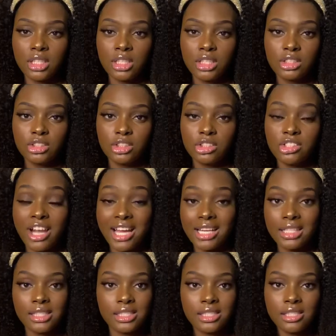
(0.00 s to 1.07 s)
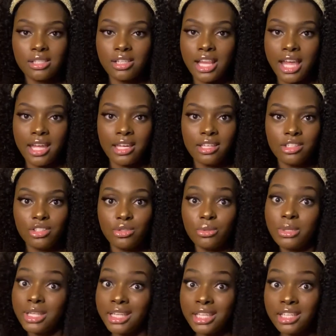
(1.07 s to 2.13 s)
to try to instill that in
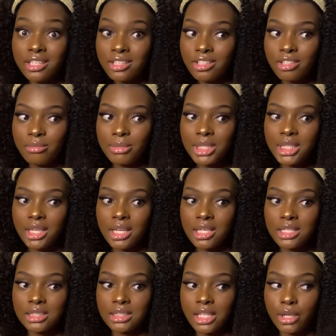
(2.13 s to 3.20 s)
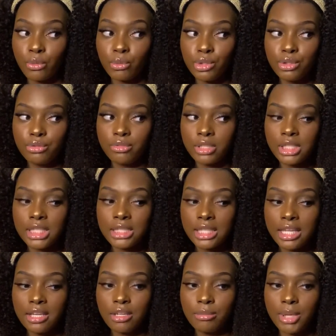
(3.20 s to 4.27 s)
you either, because like when you really
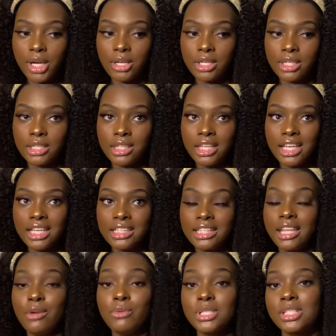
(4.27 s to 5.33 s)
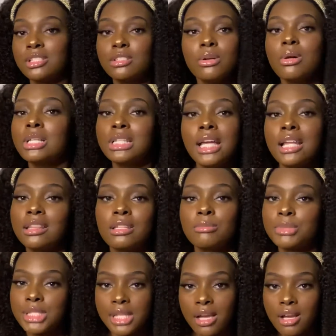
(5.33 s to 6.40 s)
think about it, they wasn't taught that
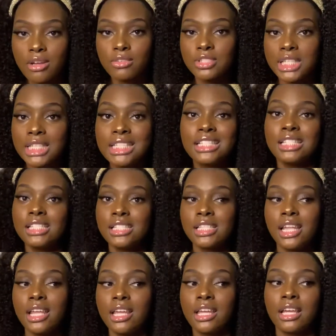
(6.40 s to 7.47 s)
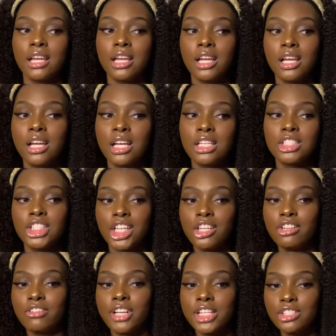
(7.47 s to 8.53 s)
themselves. And it's just like a
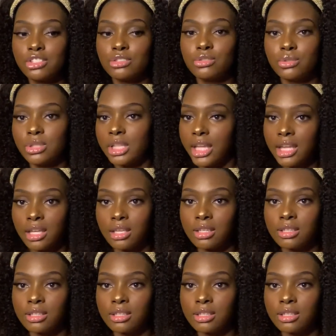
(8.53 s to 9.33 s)
generational thing.